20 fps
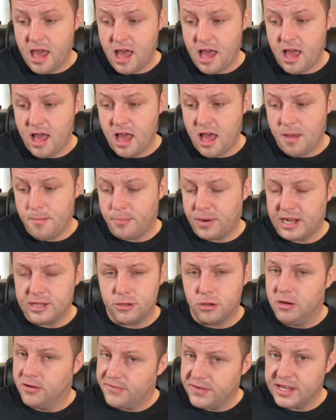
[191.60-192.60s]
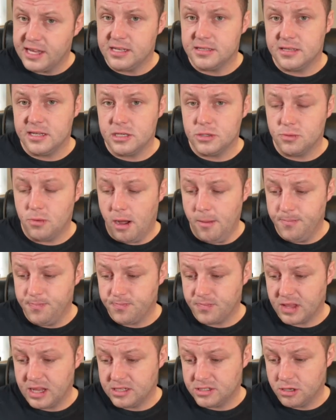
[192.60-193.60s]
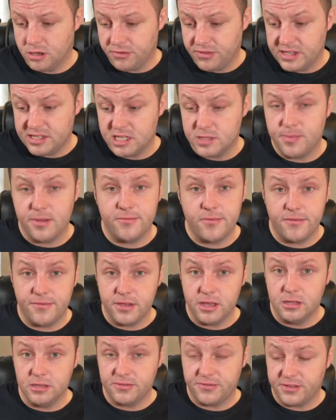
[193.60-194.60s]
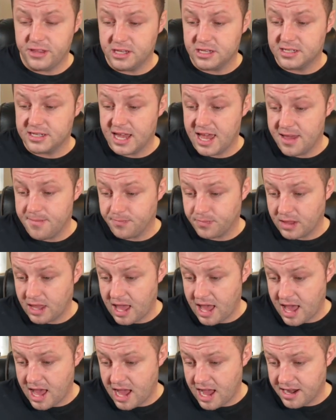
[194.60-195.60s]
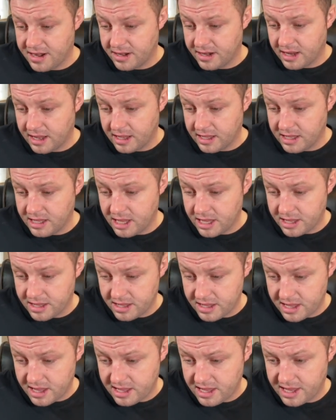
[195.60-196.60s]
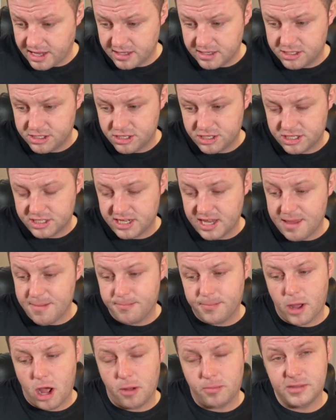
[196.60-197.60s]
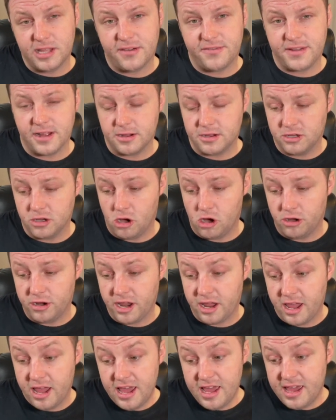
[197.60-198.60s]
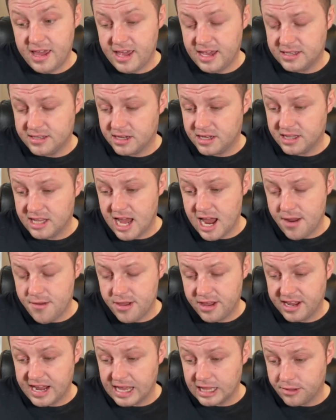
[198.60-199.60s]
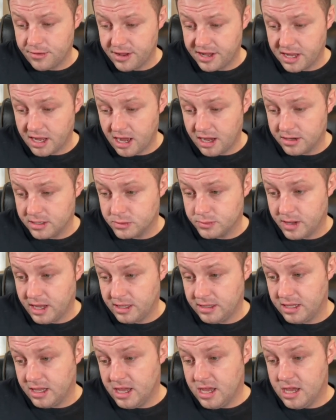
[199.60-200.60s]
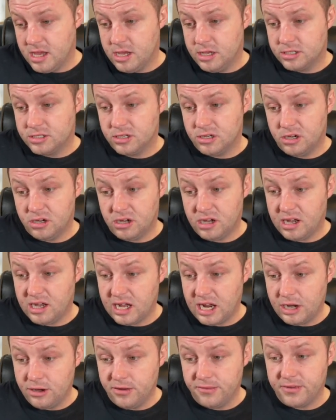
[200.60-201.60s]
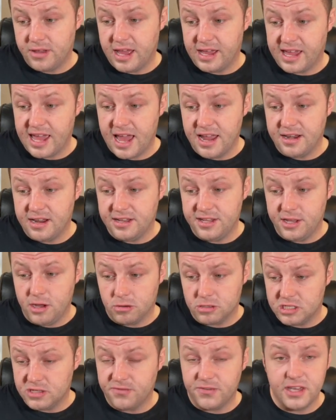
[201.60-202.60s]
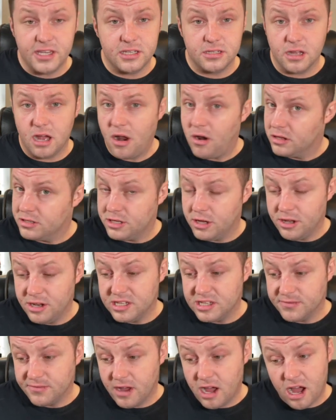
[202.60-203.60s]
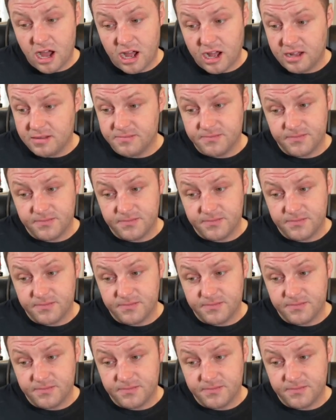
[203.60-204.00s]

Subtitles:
but I don't think it's this one. So this has been revealed for the set, and you can just see it in bottom left-hand corner. It is a glaring gallery card as well. So another, again, a Deoxys V-Star alternative art.